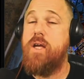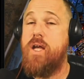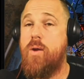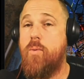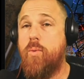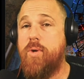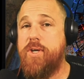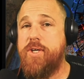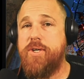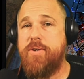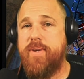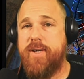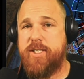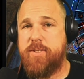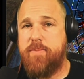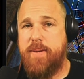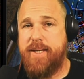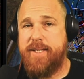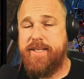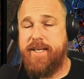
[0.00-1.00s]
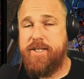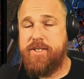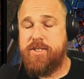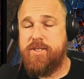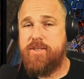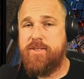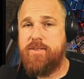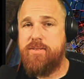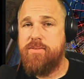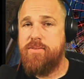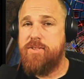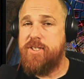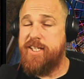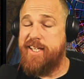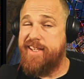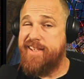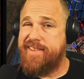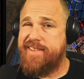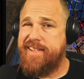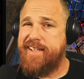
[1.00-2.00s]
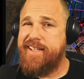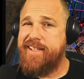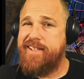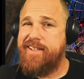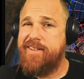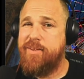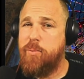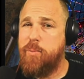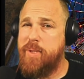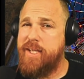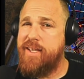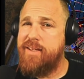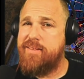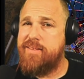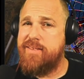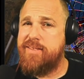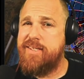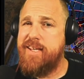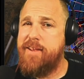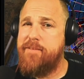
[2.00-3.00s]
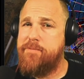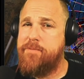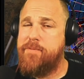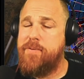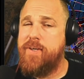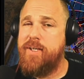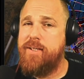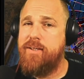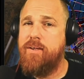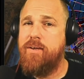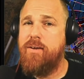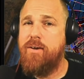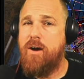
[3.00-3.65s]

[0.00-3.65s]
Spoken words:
And what are your expectations? Do you think we get to set foot